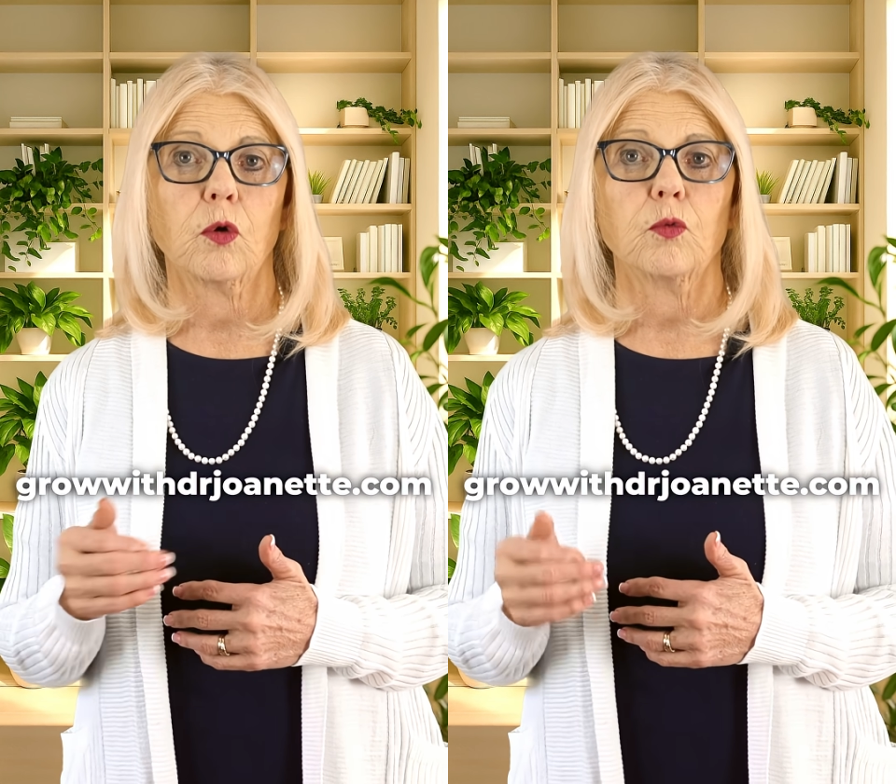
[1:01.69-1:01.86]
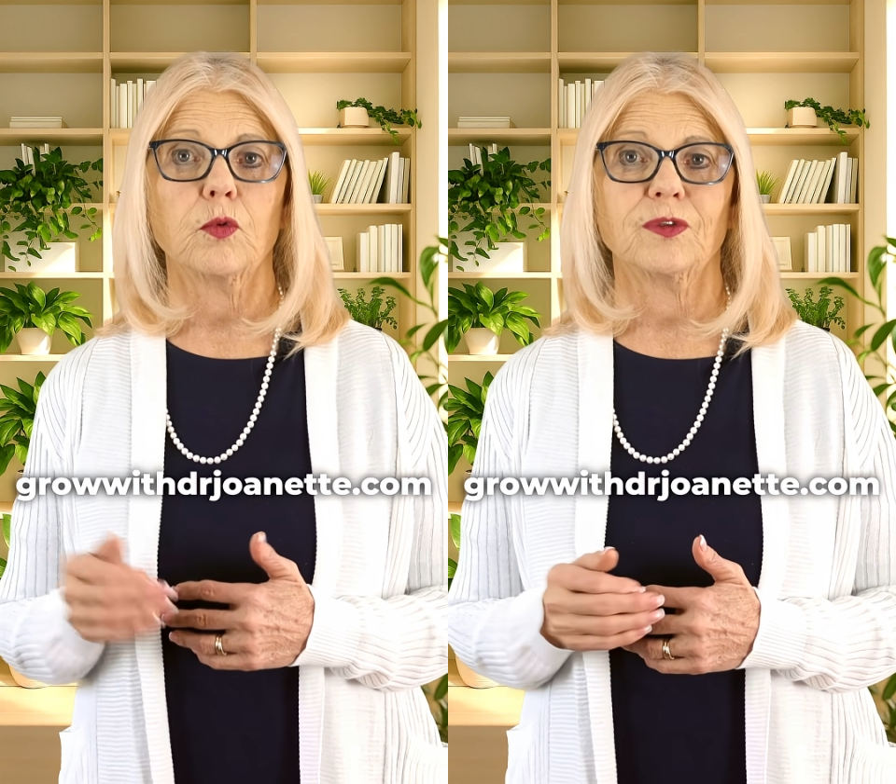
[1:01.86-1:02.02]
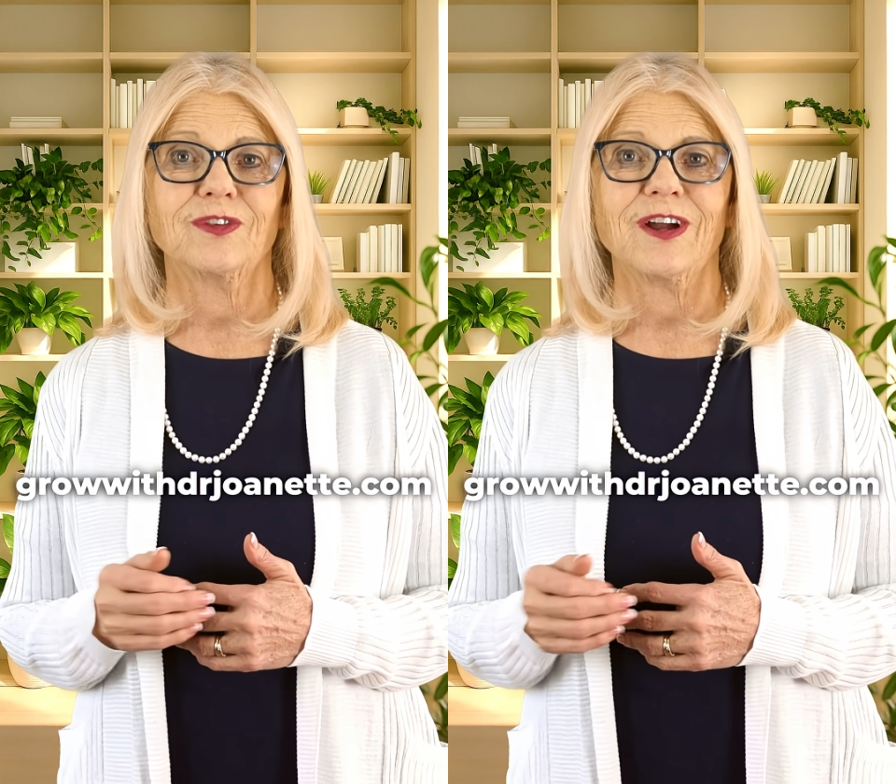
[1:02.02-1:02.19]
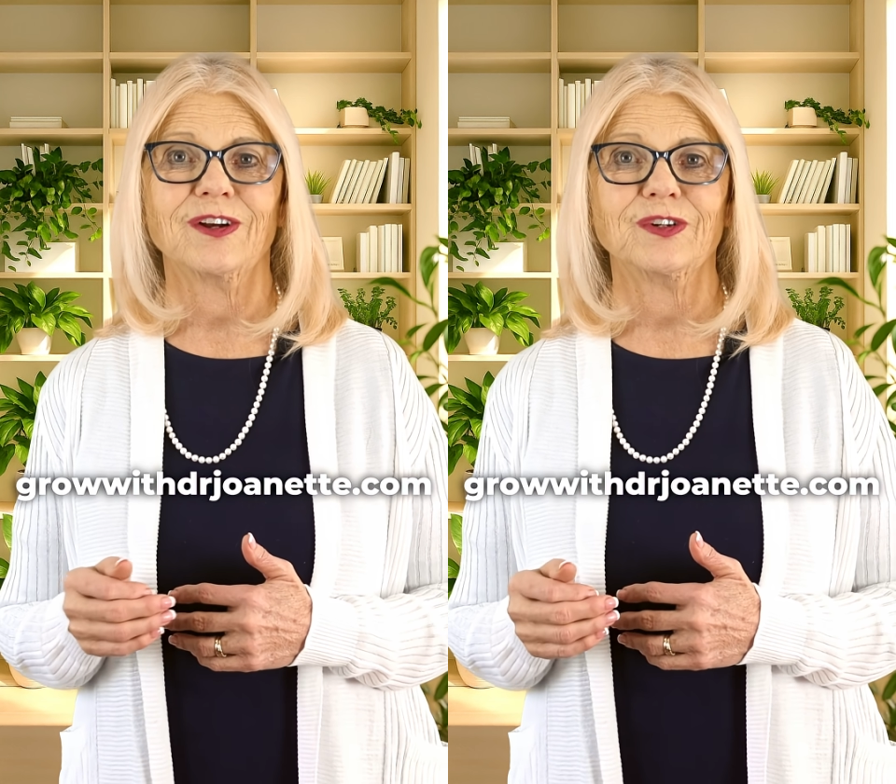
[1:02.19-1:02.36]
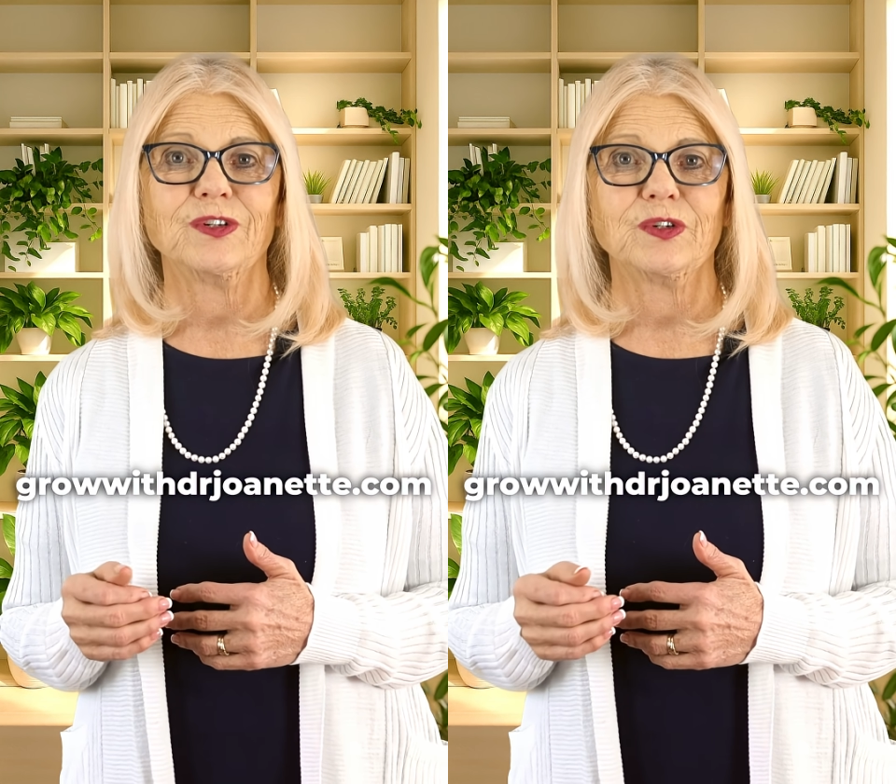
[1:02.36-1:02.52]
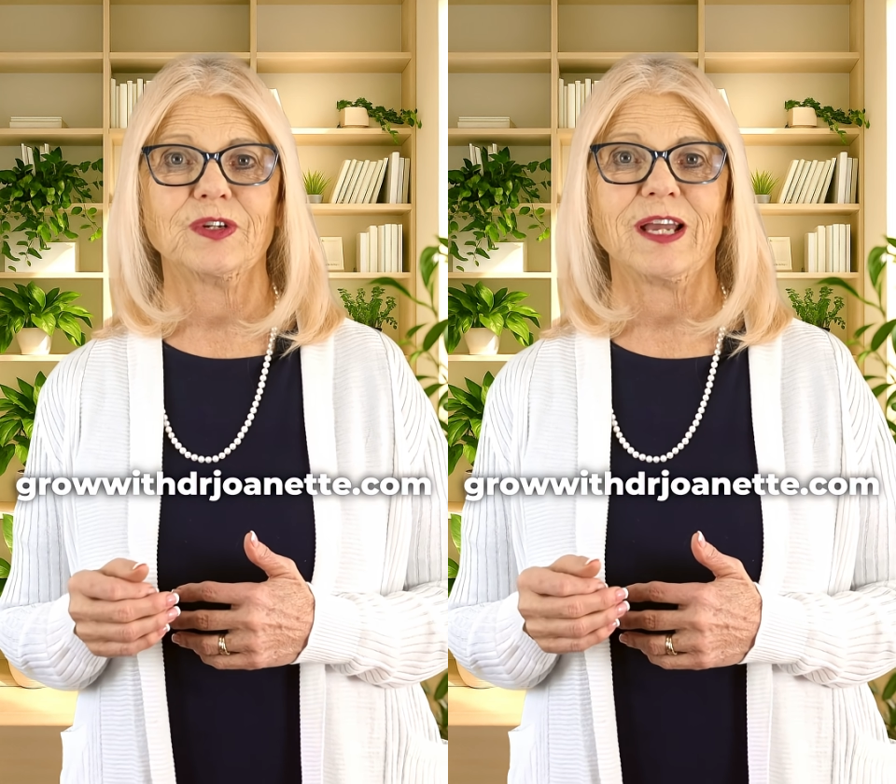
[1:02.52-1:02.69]
with Dr
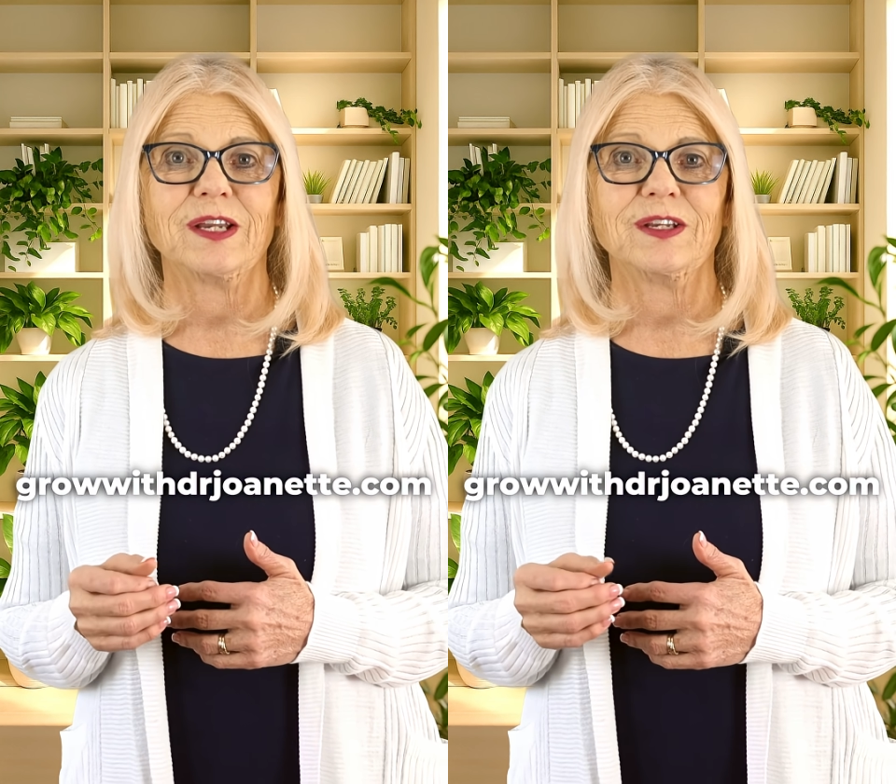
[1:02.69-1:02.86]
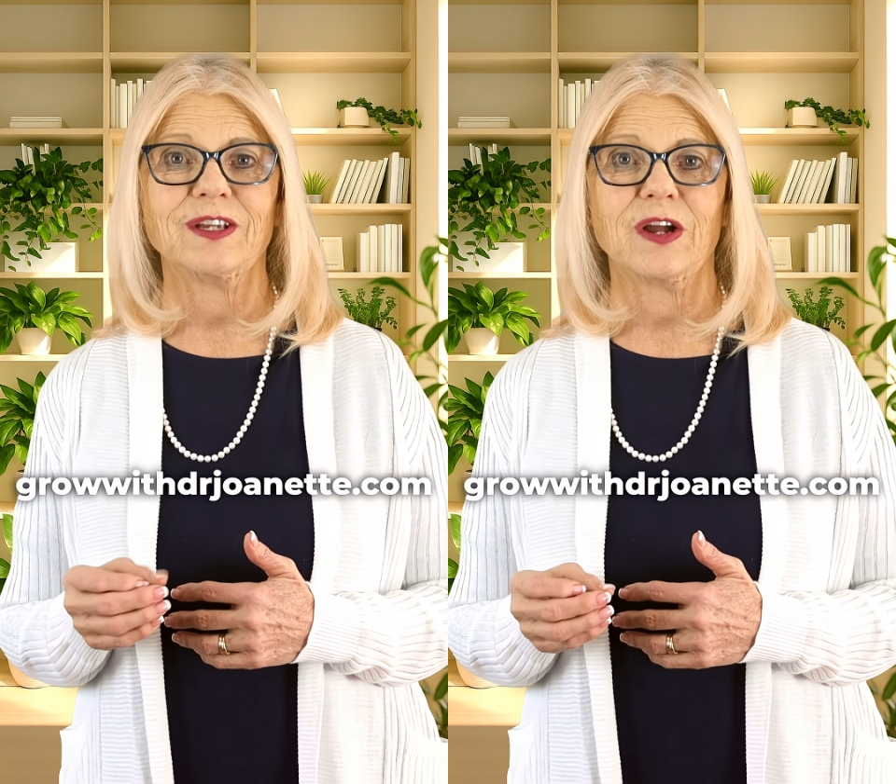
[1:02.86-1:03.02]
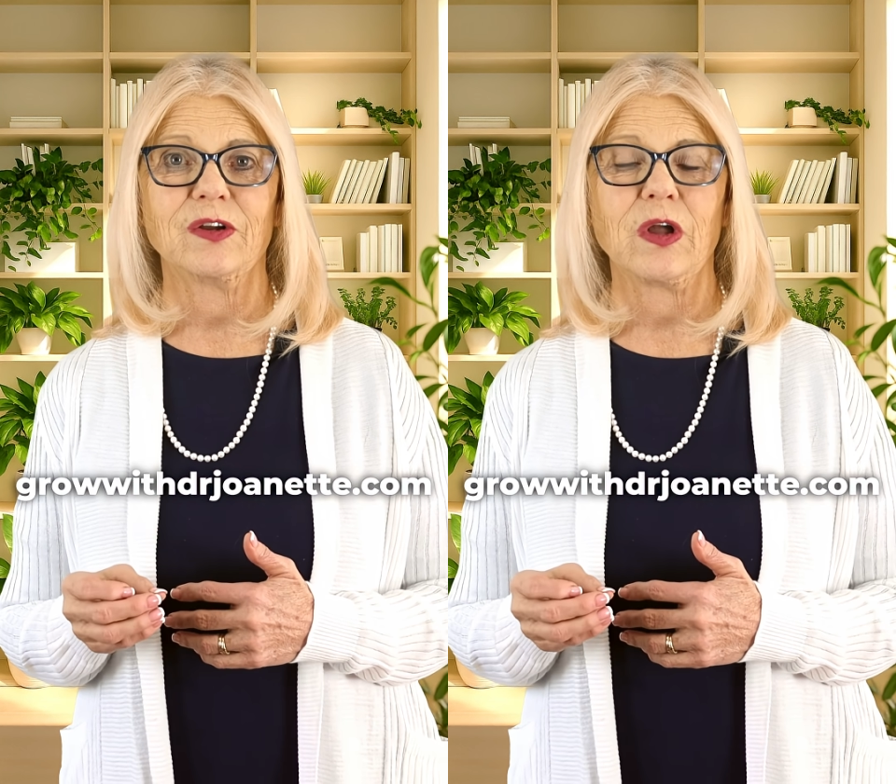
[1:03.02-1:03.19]
Joanette dot